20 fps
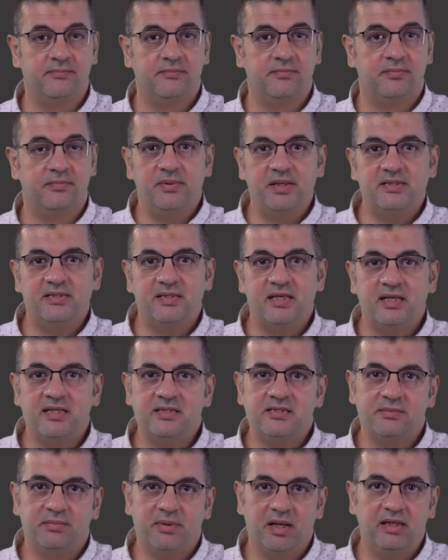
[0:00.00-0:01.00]
The bit
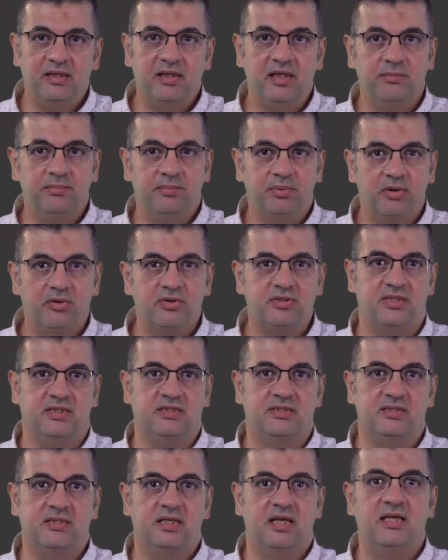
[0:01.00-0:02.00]
sales mining
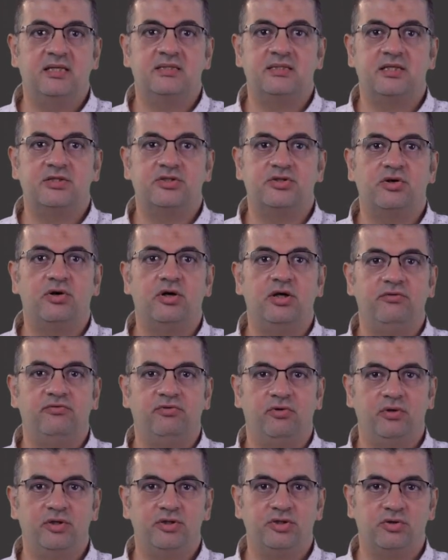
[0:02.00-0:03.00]
process is a
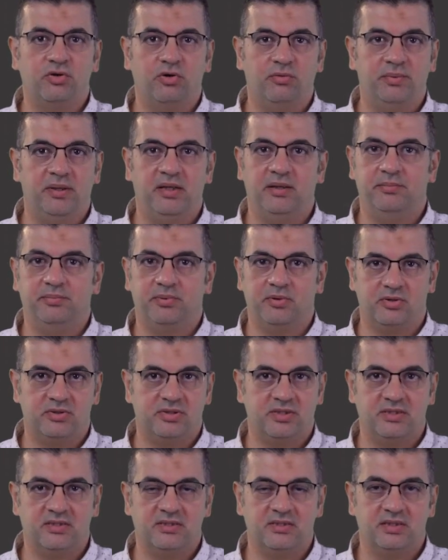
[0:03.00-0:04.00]
joyful shopping
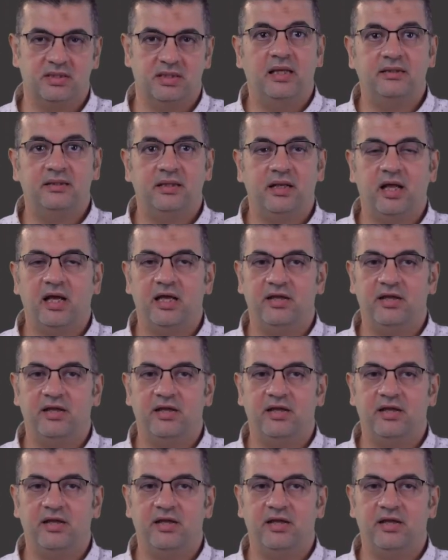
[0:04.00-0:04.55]
process and